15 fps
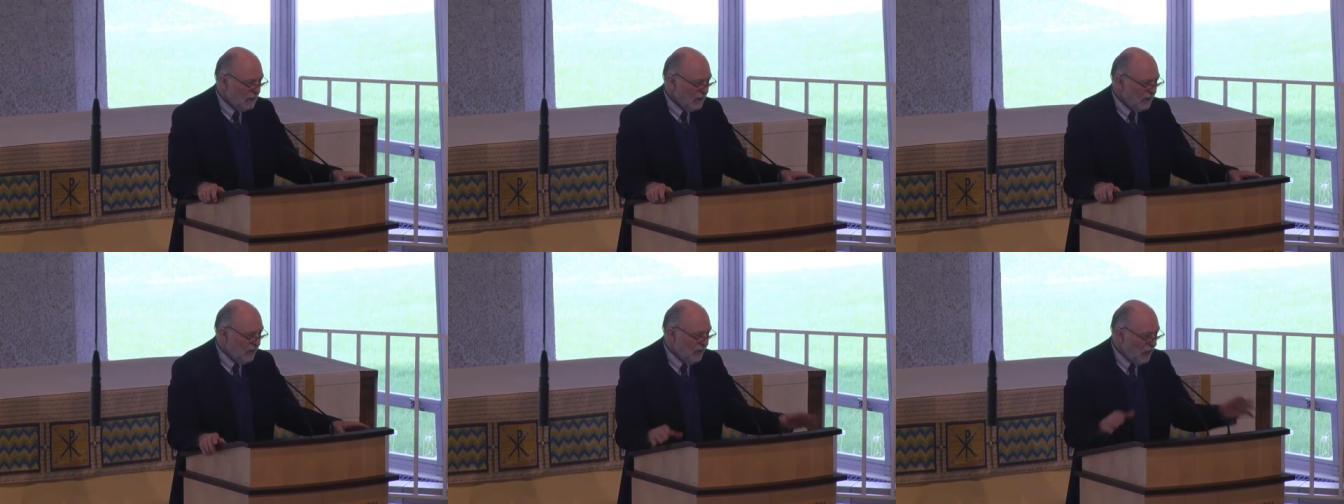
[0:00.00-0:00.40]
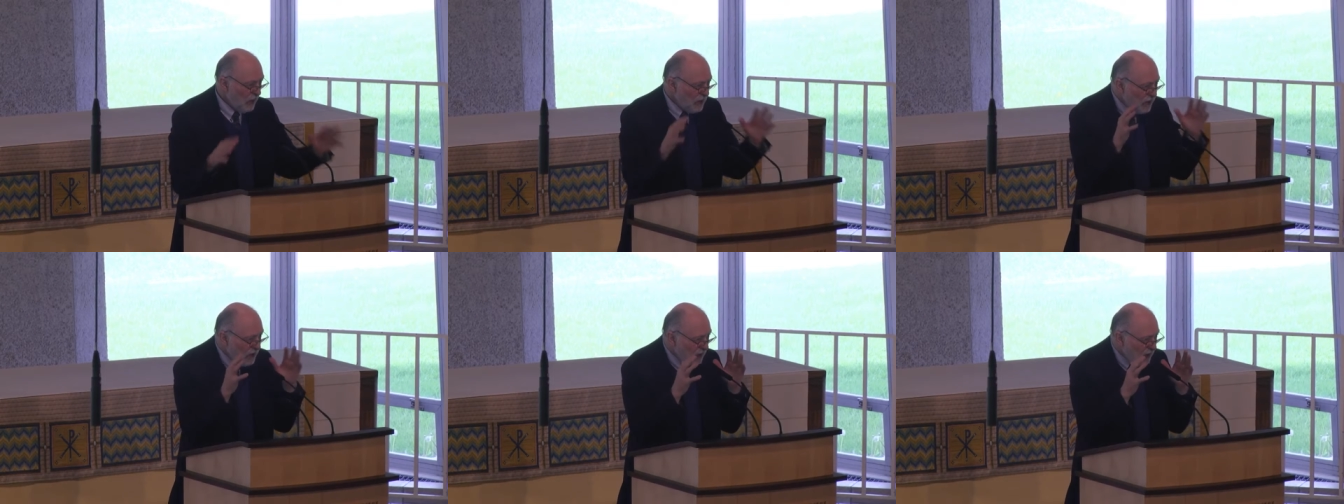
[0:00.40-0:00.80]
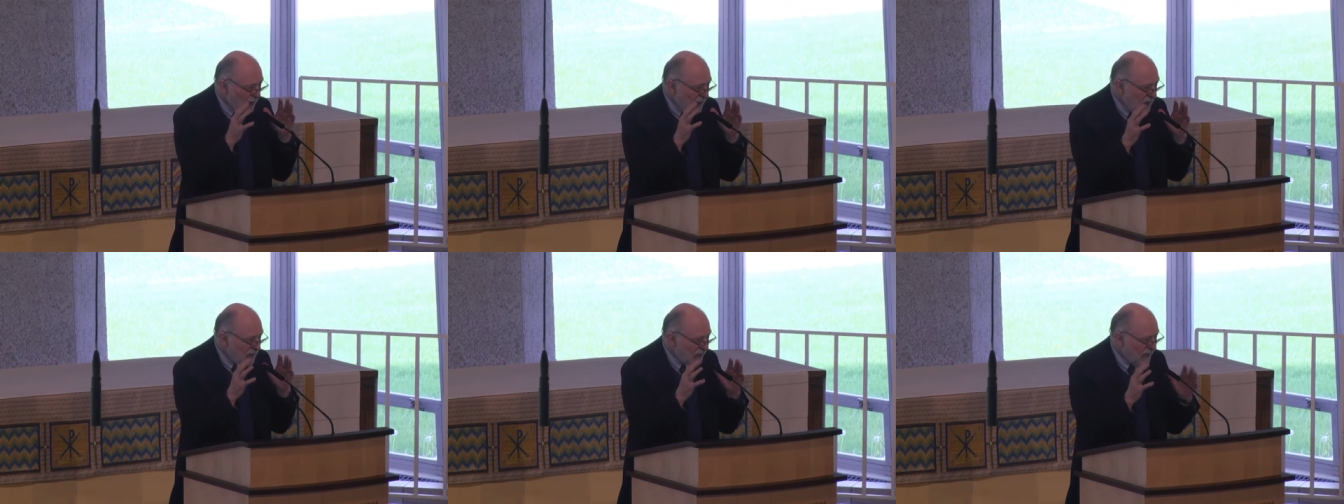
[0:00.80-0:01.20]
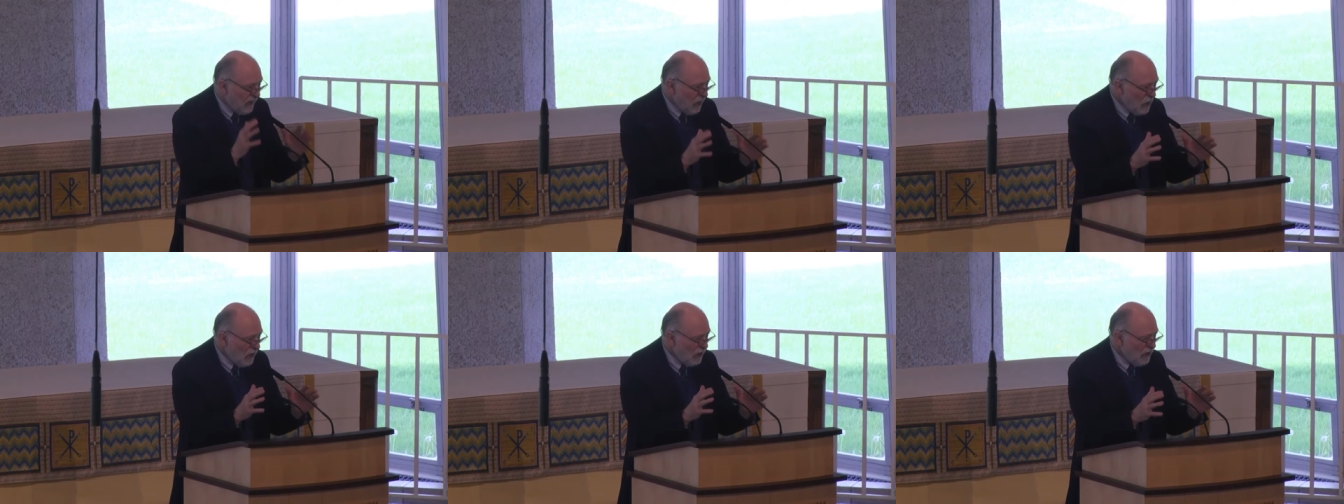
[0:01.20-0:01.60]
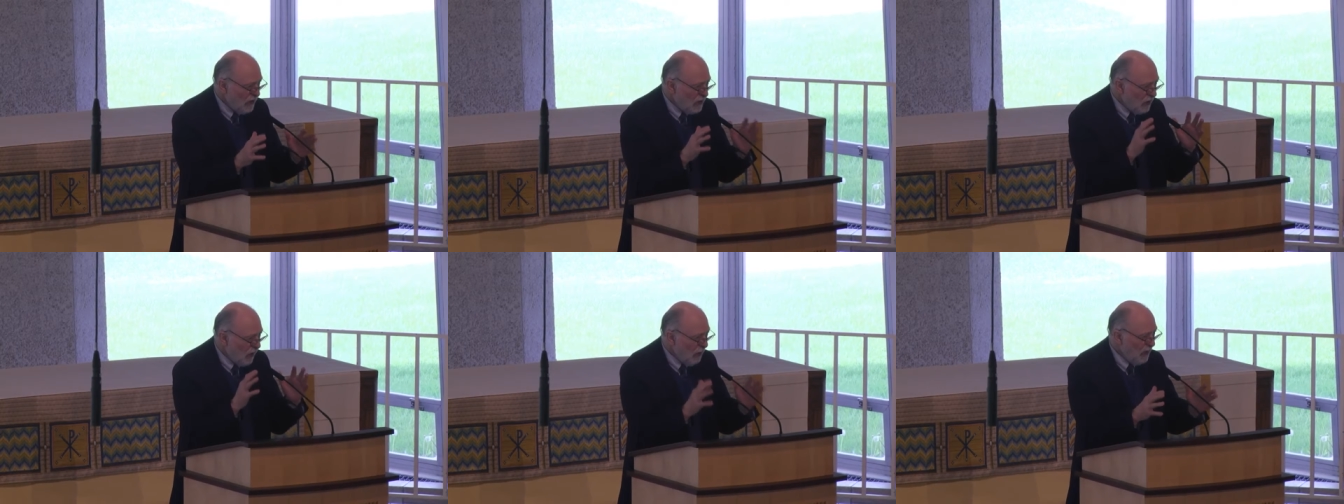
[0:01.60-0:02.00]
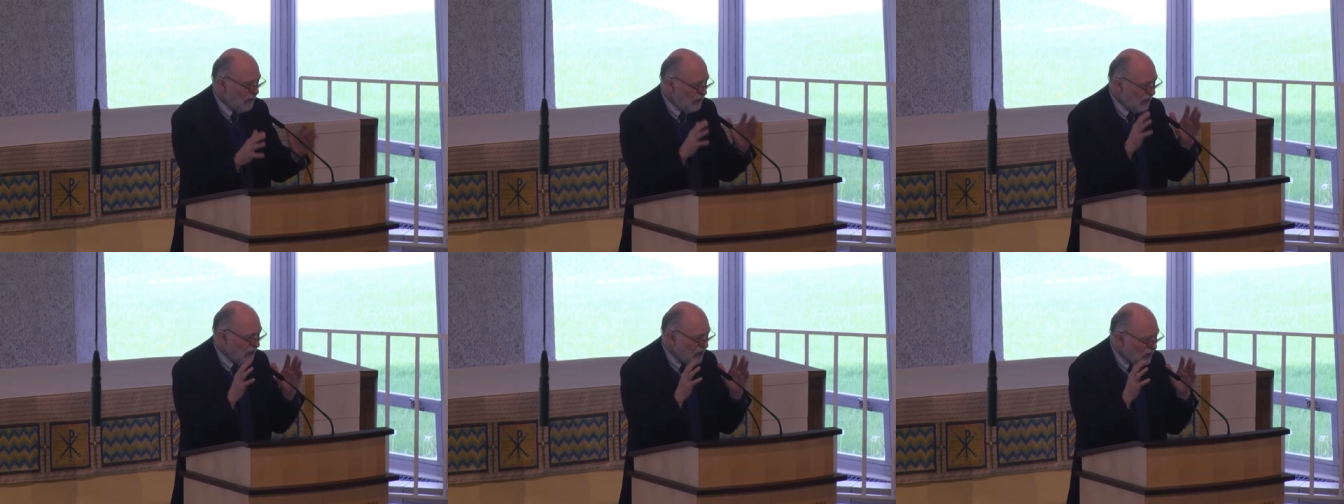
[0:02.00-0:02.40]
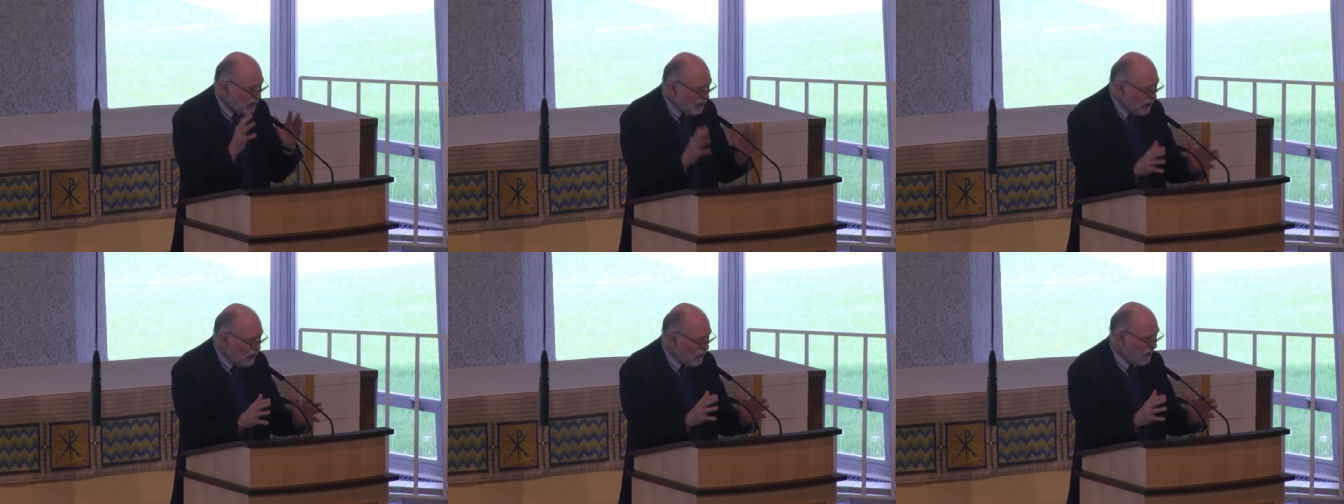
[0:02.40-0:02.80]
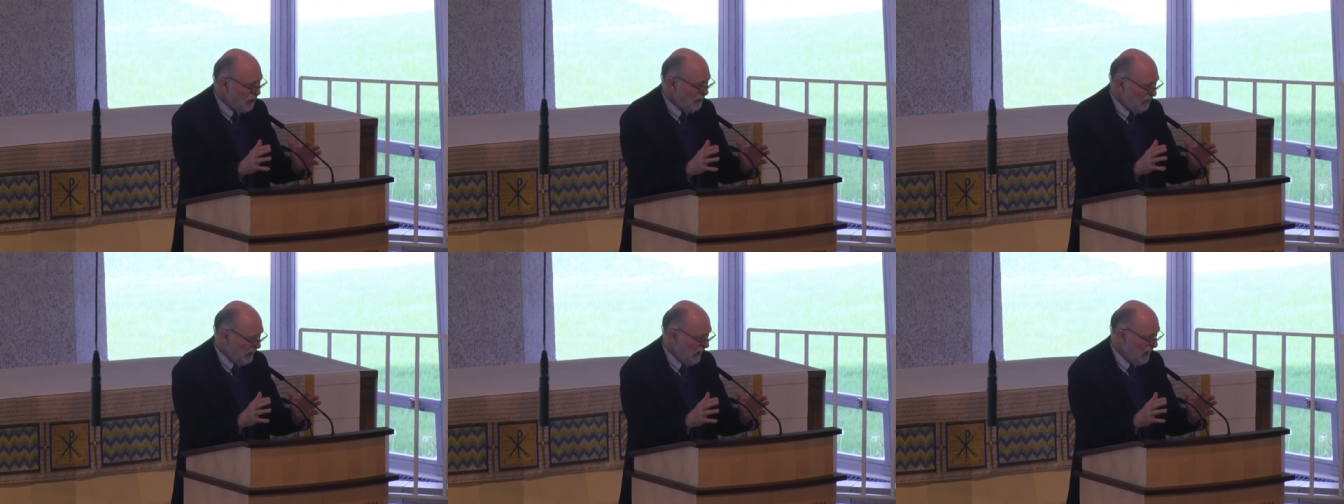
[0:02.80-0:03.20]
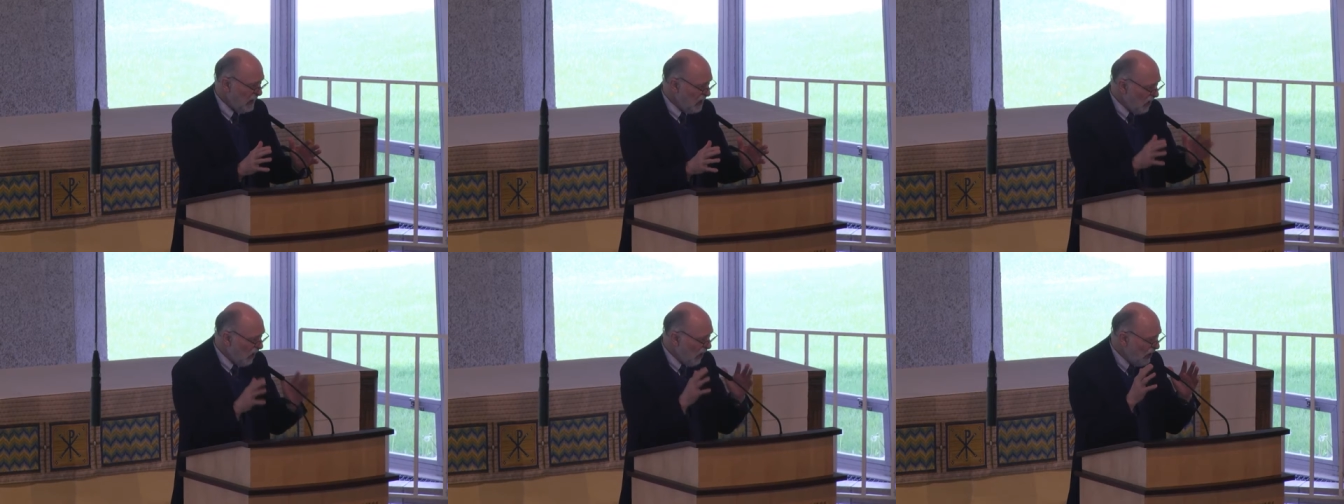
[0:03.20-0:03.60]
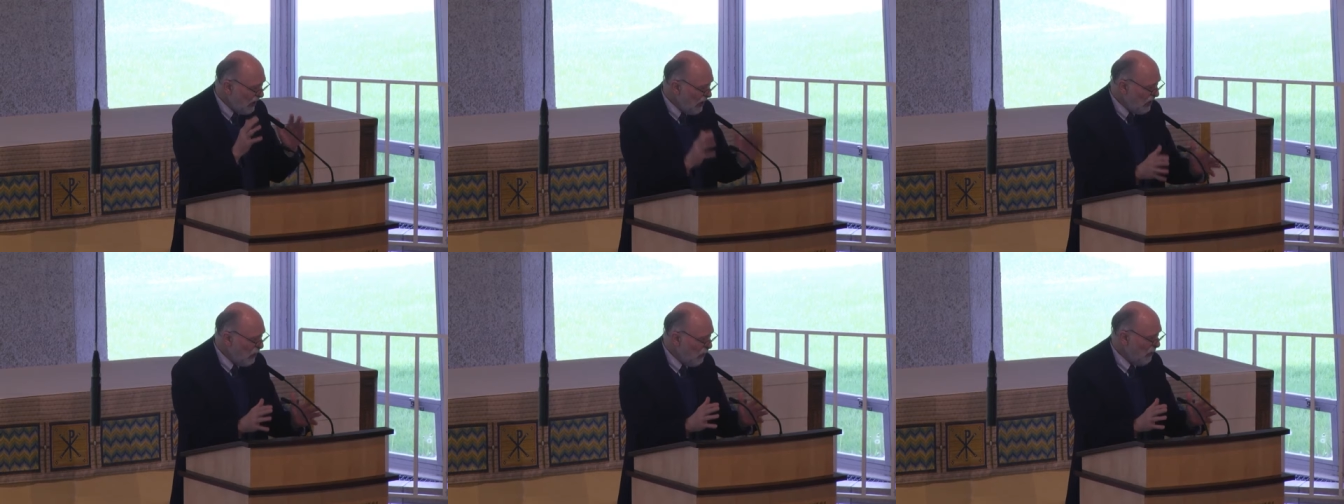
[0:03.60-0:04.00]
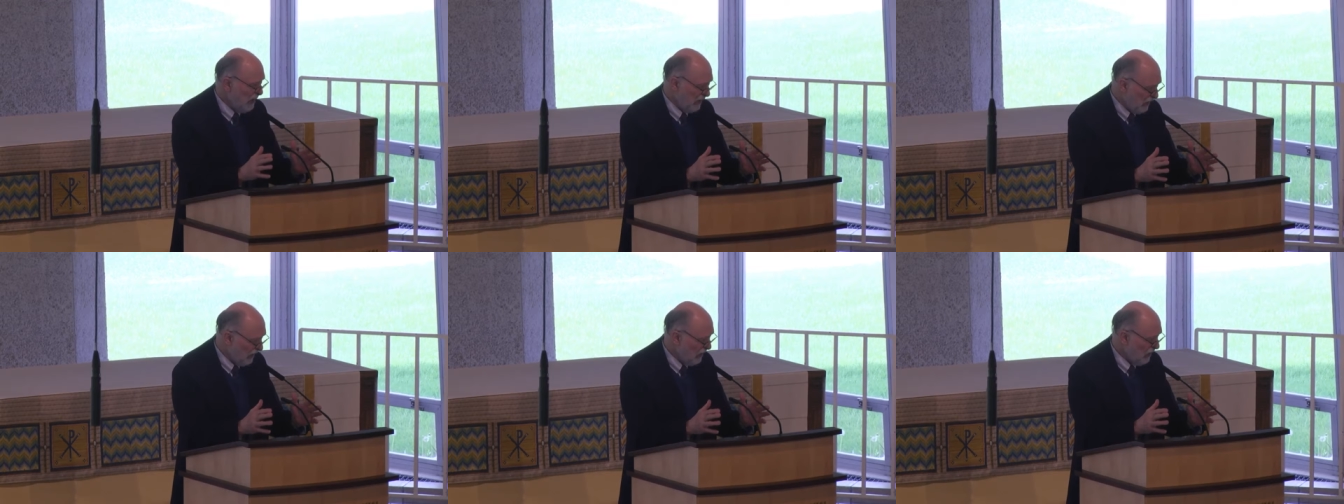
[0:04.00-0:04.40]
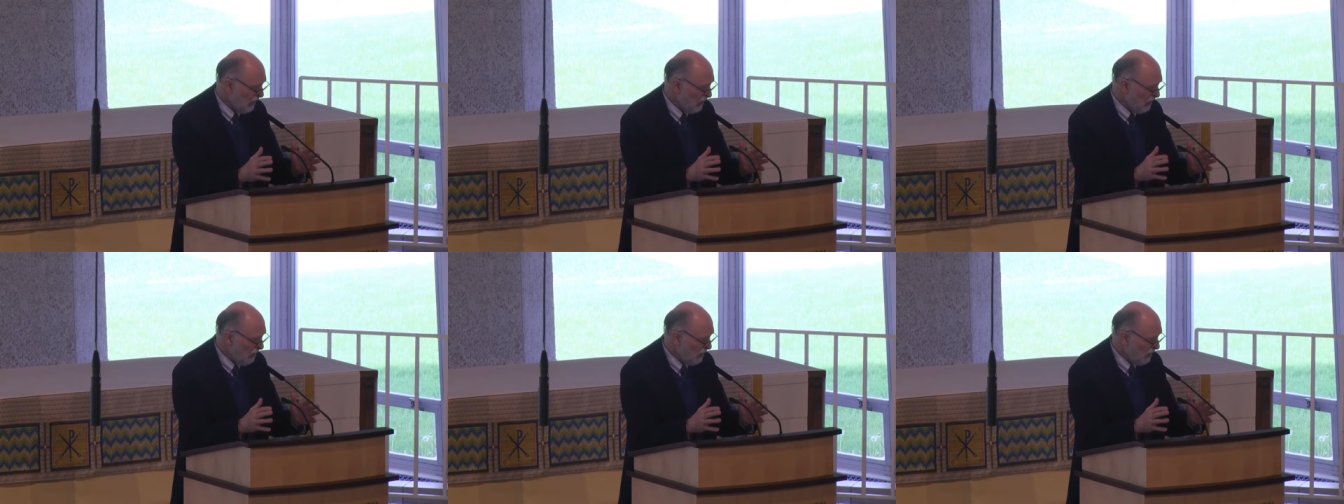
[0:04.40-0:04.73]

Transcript: Unfortunately, the focus is almost exclusively on humans.